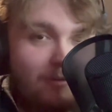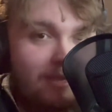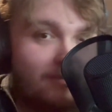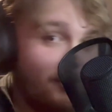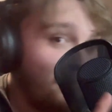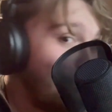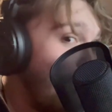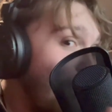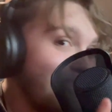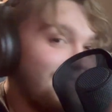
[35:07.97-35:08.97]
in the
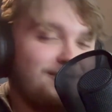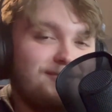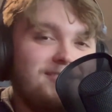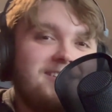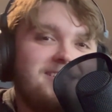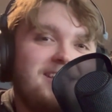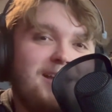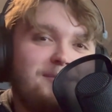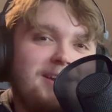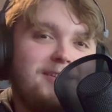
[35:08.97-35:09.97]
positives
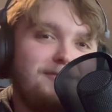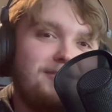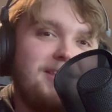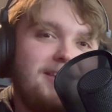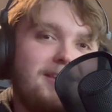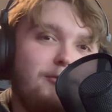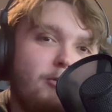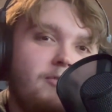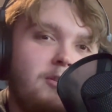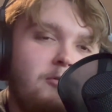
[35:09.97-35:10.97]
segment of the
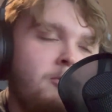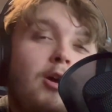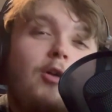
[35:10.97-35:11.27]
review.